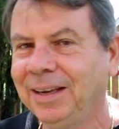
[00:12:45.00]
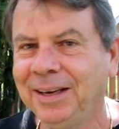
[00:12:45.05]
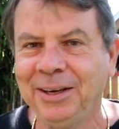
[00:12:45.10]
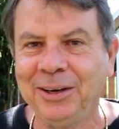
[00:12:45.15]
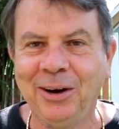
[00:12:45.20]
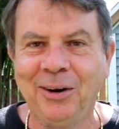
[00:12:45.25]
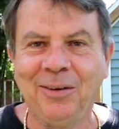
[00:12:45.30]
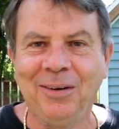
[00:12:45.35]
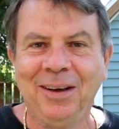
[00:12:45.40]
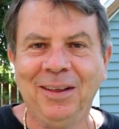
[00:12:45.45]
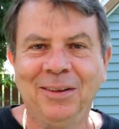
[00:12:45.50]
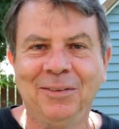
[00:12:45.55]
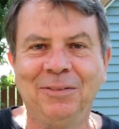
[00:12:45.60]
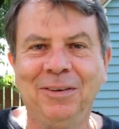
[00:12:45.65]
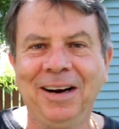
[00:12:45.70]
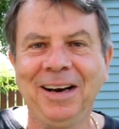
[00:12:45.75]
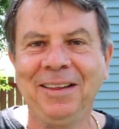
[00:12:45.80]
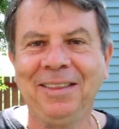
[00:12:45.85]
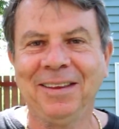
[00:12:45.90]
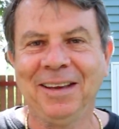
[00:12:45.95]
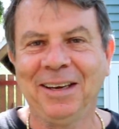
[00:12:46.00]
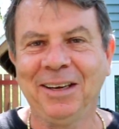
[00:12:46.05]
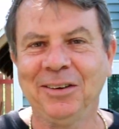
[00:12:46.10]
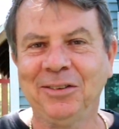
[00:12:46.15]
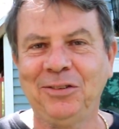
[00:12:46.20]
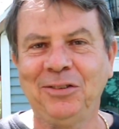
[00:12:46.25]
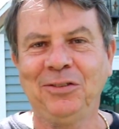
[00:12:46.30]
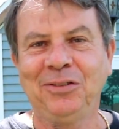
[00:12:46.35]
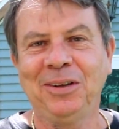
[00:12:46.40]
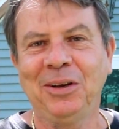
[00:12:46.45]
You know, the funny thing
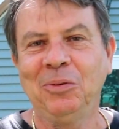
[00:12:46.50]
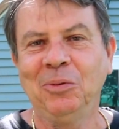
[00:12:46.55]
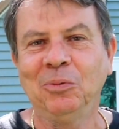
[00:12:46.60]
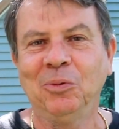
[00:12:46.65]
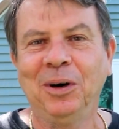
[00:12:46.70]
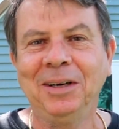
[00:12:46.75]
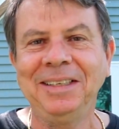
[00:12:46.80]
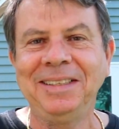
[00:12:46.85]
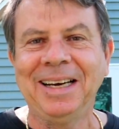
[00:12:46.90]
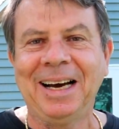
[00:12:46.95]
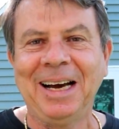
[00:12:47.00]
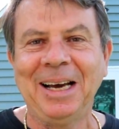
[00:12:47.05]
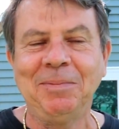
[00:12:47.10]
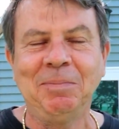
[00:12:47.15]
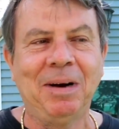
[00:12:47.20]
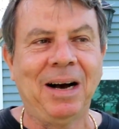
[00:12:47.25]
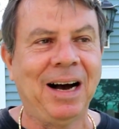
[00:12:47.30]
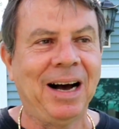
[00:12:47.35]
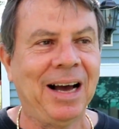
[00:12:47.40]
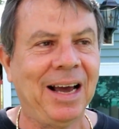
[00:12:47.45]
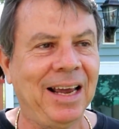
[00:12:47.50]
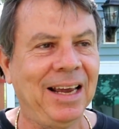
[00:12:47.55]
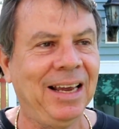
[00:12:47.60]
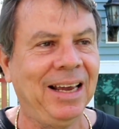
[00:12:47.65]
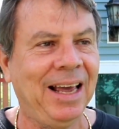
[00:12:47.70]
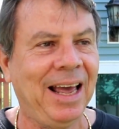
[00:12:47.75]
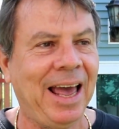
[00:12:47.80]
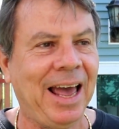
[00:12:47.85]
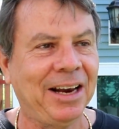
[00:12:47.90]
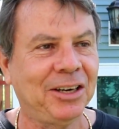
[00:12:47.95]
is that one time
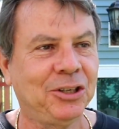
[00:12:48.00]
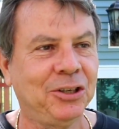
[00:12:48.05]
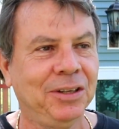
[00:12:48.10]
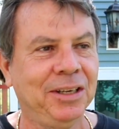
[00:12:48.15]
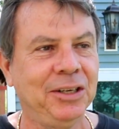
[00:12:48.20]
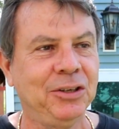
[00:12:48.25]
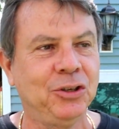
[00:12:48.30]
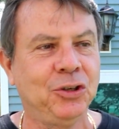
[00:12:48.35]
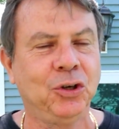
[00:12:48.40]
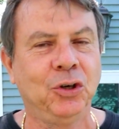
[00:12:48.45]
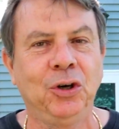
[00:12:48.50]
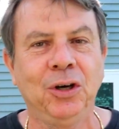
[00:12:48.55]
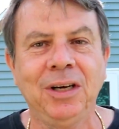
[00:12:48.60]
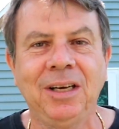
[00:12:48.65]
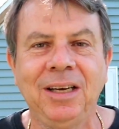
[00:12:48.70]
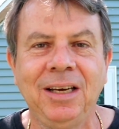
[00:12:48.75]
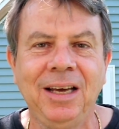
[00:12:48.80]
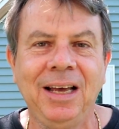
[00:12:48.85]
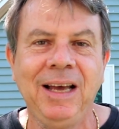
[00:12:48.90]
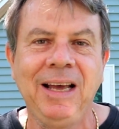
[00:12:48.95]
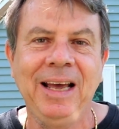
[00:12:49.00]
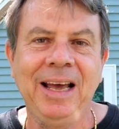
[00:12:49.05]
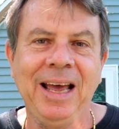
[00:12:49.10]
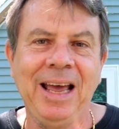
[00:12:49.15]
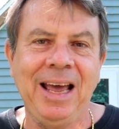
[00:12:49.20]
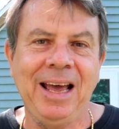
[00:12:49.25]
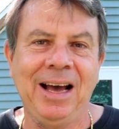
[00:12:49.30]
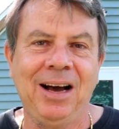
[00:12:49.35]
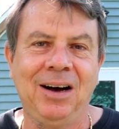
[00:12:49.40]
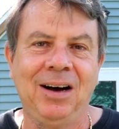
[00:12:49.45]
I actually took
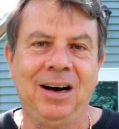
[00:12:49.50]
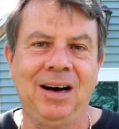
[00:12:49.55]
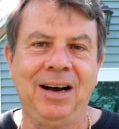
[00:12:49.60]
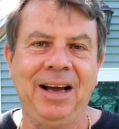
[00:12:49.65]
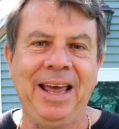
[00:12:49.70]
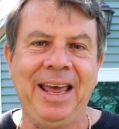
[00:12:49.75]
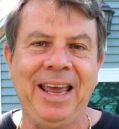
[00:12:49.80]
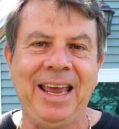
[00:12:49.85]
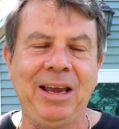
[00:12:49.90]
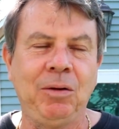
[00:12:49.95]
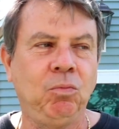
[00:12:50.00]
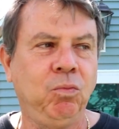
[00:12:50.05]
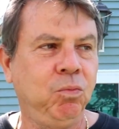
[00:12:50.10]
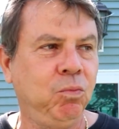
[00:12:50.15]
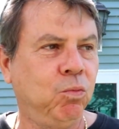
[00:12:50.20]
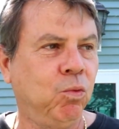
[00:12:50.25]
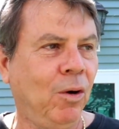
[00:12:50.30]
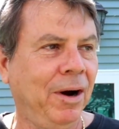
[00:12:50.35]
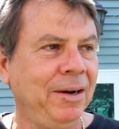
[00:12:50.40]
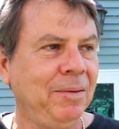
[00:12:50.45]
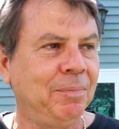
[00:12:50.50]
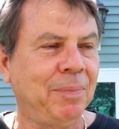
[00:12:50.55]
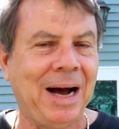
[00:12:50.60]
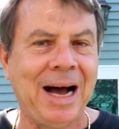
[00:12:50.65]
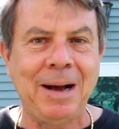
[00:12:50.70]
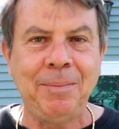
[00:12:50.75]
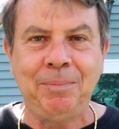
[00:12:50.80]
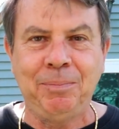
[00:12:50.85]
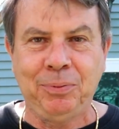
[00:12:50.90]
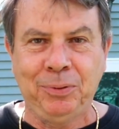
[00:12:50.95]
a 1
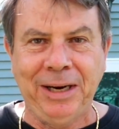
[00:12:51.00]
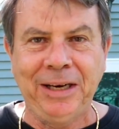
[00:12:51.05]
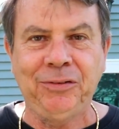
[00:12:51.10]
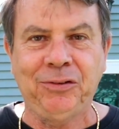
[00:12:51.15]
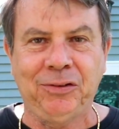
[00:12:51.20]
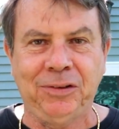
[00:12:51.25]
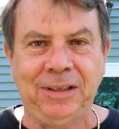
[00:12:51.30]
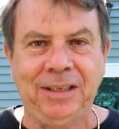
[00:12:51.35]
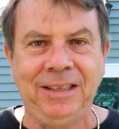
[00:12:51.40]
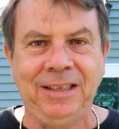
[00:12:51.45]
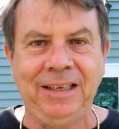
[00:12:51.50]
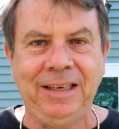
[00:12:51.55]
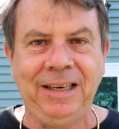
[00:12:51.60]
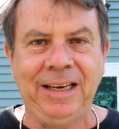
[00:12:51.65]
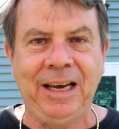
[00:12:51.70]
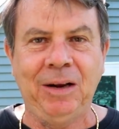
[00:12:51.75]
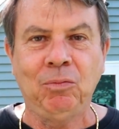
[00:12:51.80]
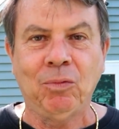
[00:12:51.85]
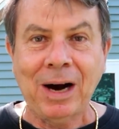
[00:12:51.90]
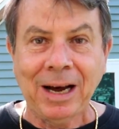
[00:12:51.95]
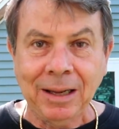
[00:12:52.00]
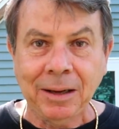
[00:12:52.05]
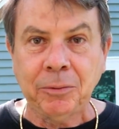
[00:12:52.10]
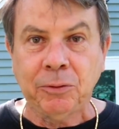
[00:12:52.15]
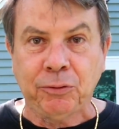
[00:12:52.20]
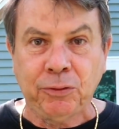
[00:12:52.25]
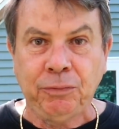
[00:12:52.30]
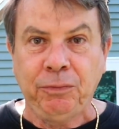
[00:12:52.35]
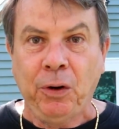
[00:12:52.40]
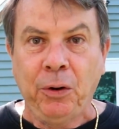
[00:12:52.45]
baht bracelet, and while I
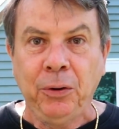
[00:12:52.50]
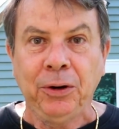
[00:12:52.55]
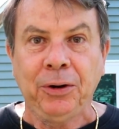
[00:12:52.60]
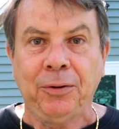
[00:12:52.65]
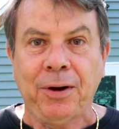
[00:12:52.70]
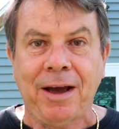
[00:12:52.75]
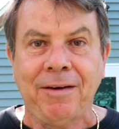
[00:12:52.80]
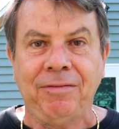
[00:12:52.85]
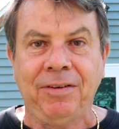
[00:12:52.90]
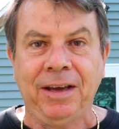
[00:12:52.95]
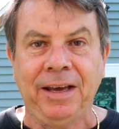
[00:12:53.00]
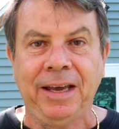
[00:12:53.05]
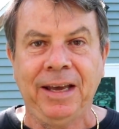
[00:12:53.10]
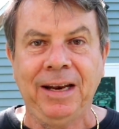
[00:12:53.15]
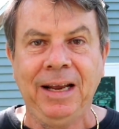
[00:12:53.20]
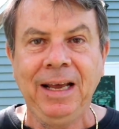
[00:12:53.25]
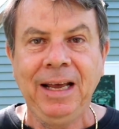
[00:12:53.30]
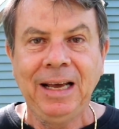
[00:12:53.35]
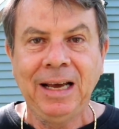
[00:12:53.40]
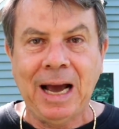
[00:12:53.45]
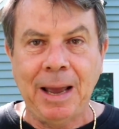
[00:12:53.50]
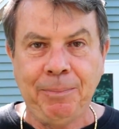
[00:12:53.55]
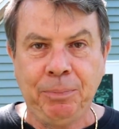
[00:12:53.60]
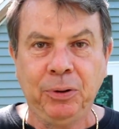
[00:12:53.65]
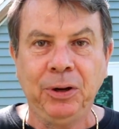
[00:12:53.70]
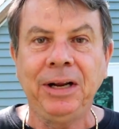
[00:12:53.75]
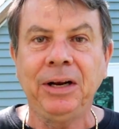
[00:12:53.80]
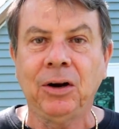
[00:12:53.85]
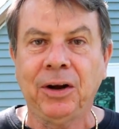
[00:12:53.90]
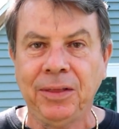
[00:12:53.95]
was photographing it, I
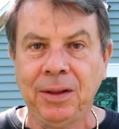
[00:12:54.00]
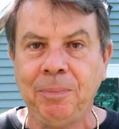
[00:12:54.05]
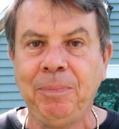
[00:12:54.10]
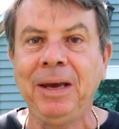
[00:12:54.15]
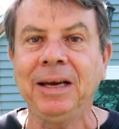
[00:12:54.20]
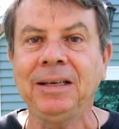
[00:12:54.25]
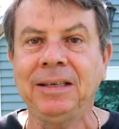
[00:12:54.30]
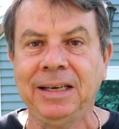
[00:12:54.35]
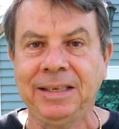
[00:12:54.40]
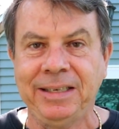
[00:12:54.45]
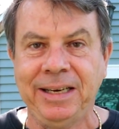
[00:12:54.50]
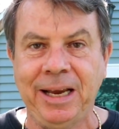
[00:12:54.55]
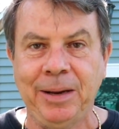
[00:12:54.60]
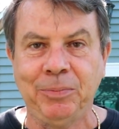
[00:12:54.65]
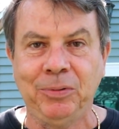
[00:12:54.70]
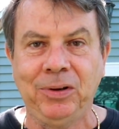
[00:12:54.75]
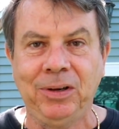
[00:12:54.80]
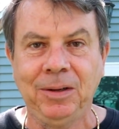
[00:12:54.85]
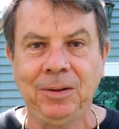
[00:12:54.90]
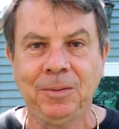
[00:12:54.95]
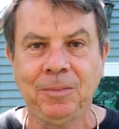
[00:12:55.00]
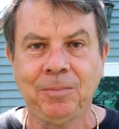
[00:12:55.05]
put it on the picnic table.